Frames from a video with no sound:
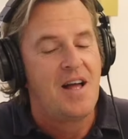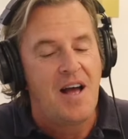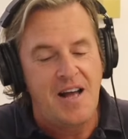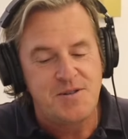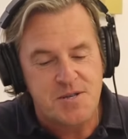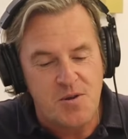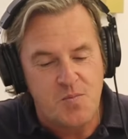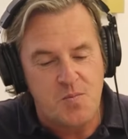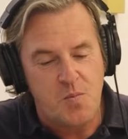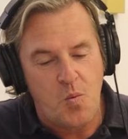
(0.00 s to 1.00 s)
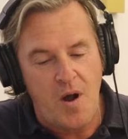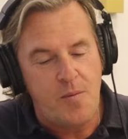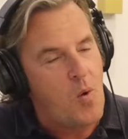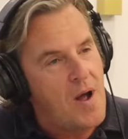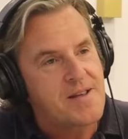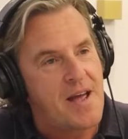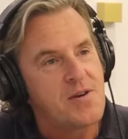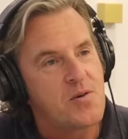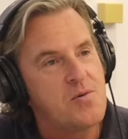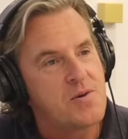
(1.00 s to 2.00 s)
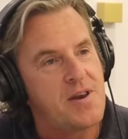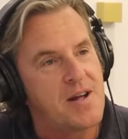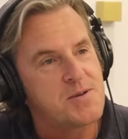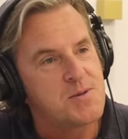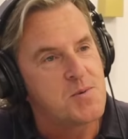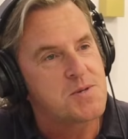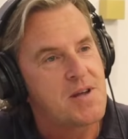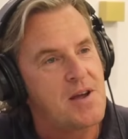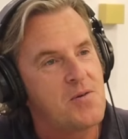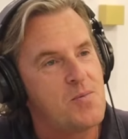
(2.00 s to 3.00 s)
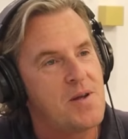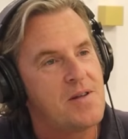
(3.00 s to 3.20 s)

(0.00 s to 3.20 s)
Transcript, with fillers: And so, why why Kangaroo Connections? What's the kangaroo bit?